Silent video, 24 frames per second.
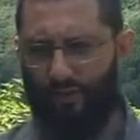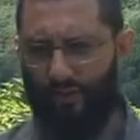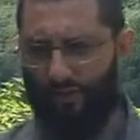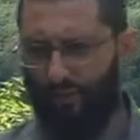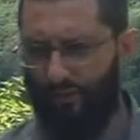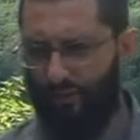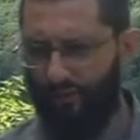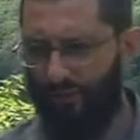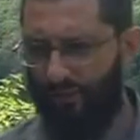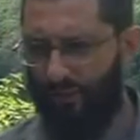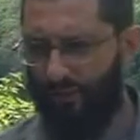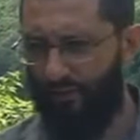you
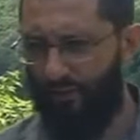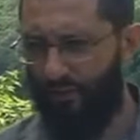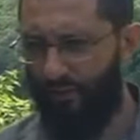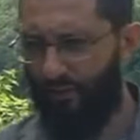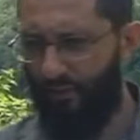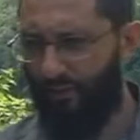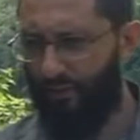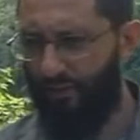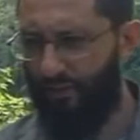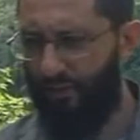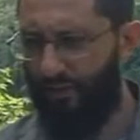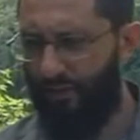know,
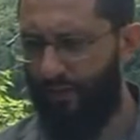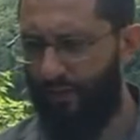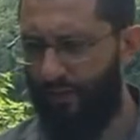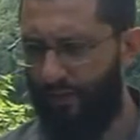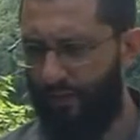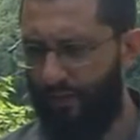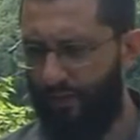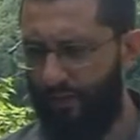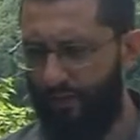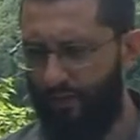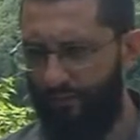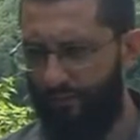convert them.
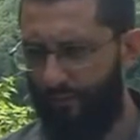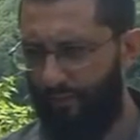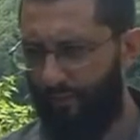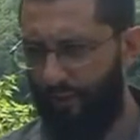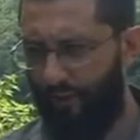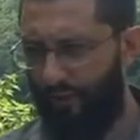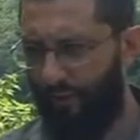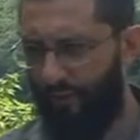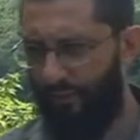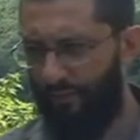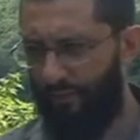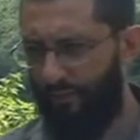
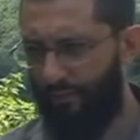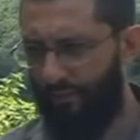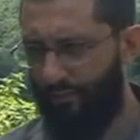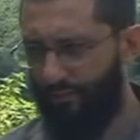No.